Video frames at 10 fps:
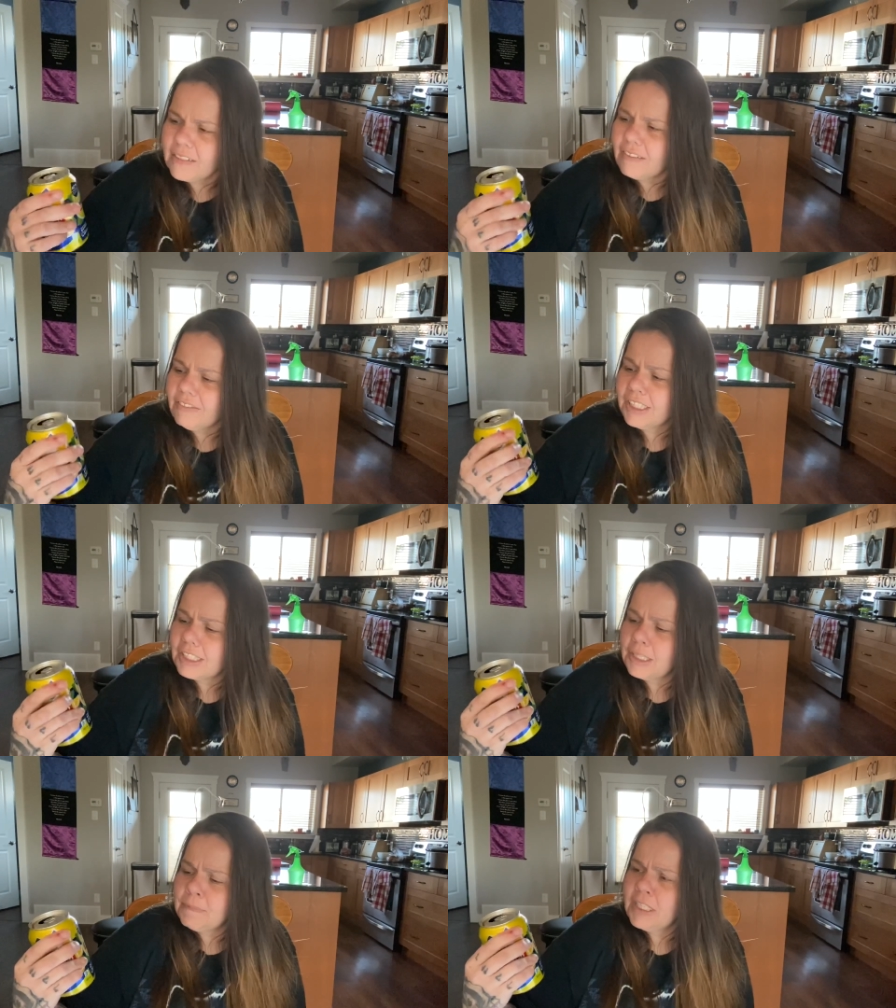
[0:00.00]
This
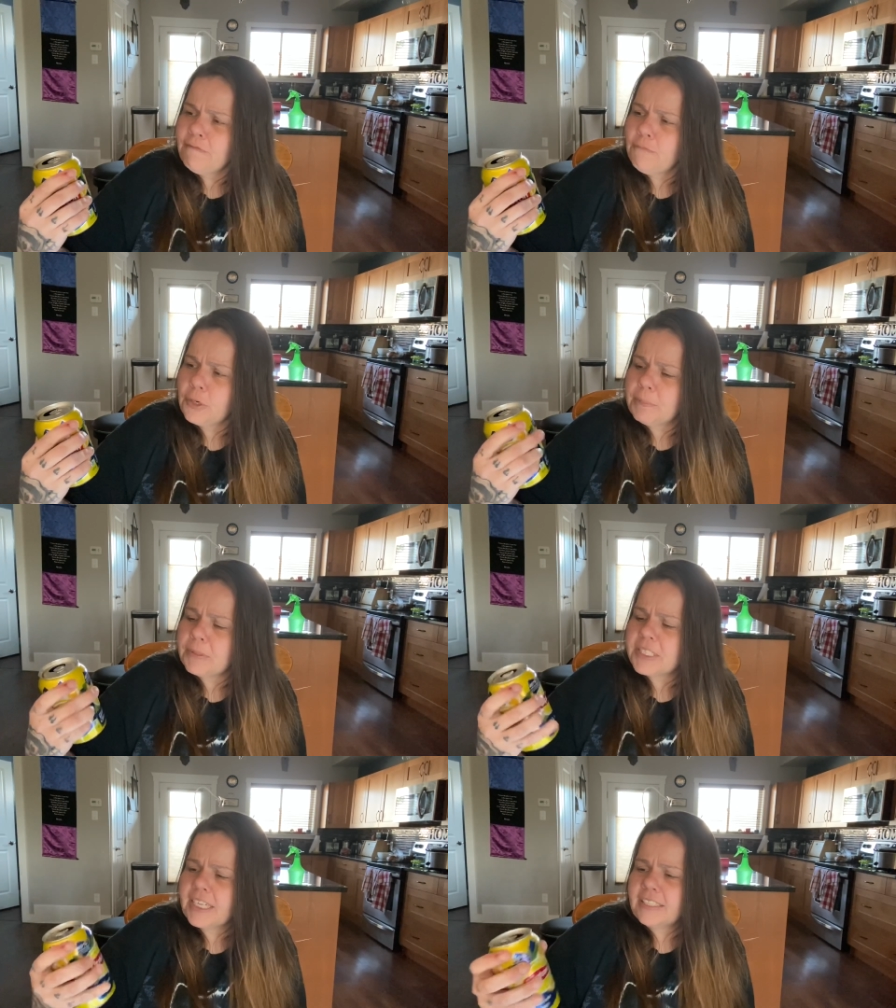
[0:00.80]
Lipton,
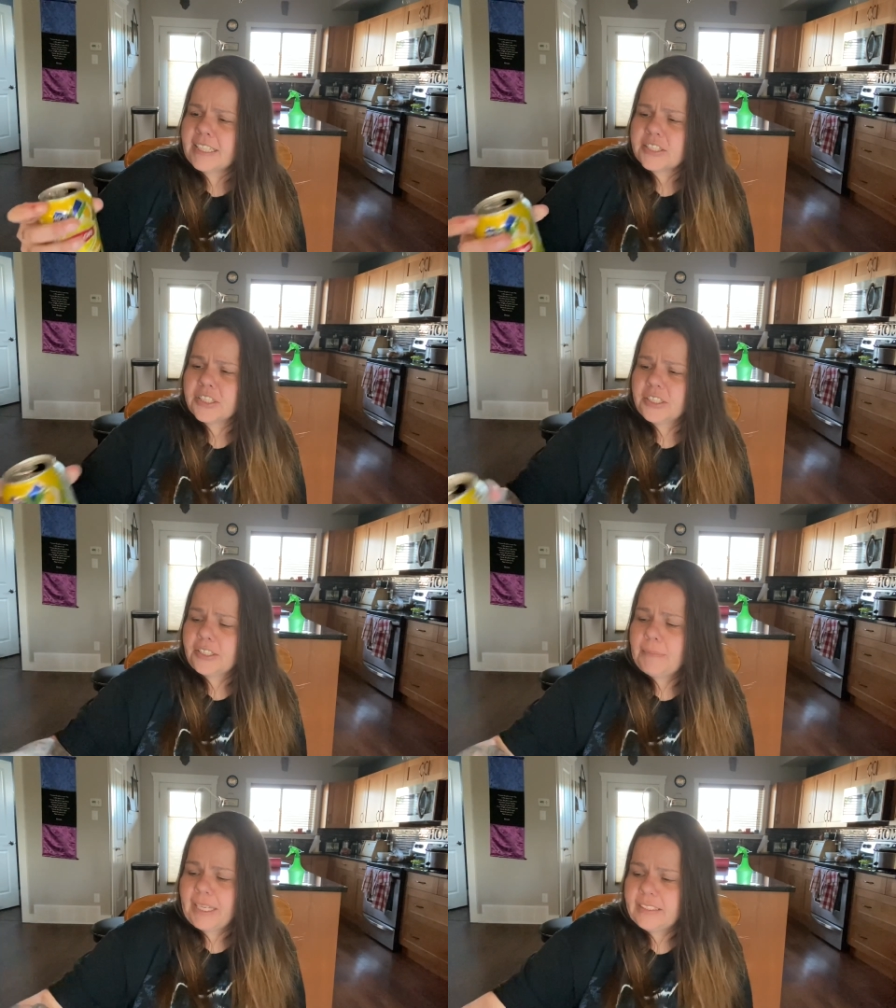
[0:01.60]
40% less sugar,
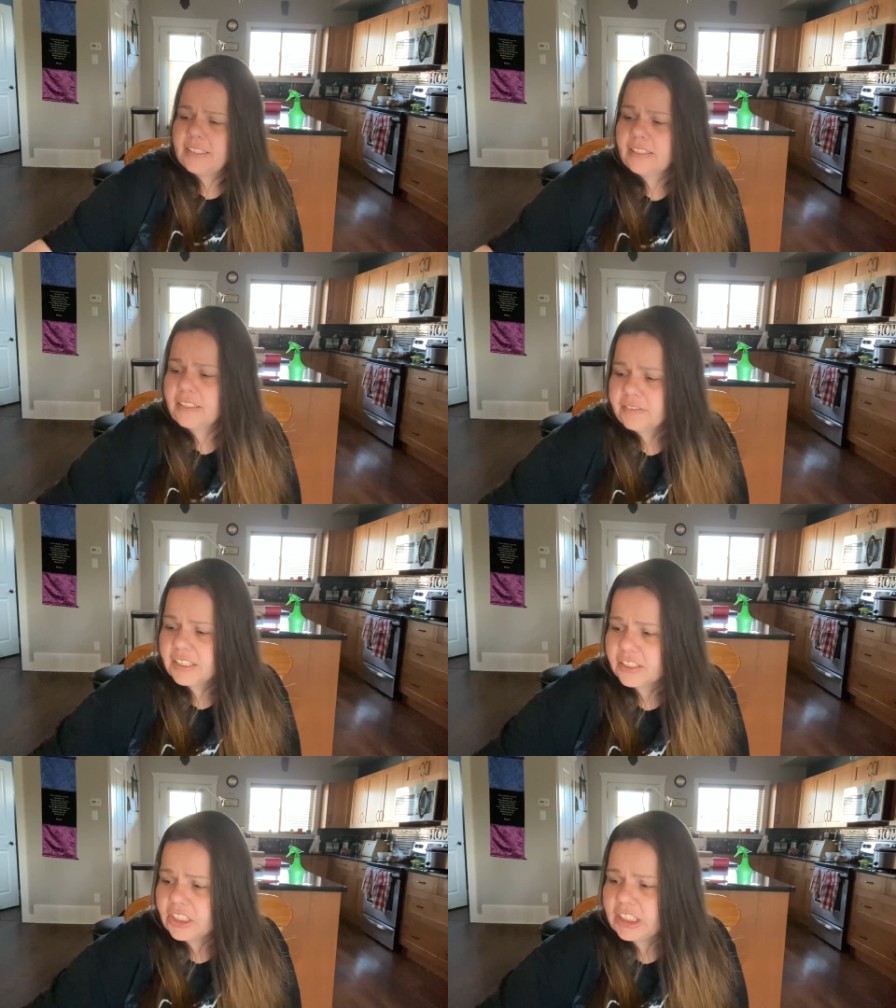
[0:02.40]
man. This stuff's a
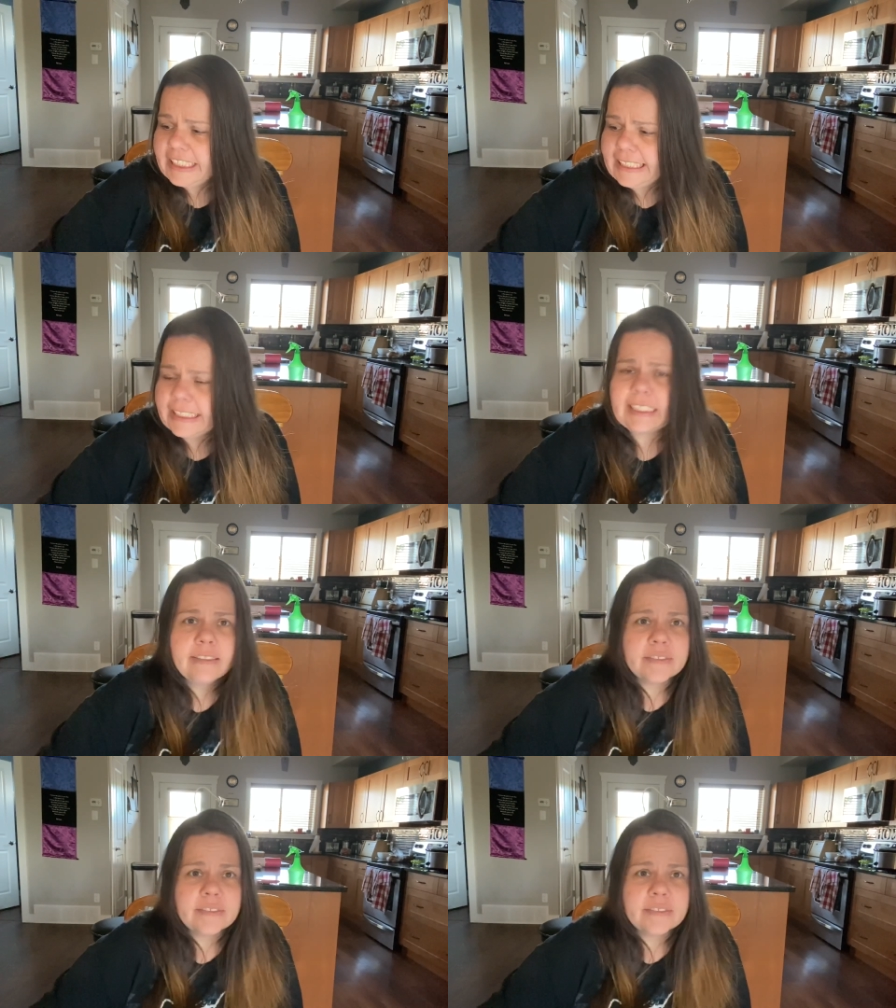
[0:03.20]
sheet.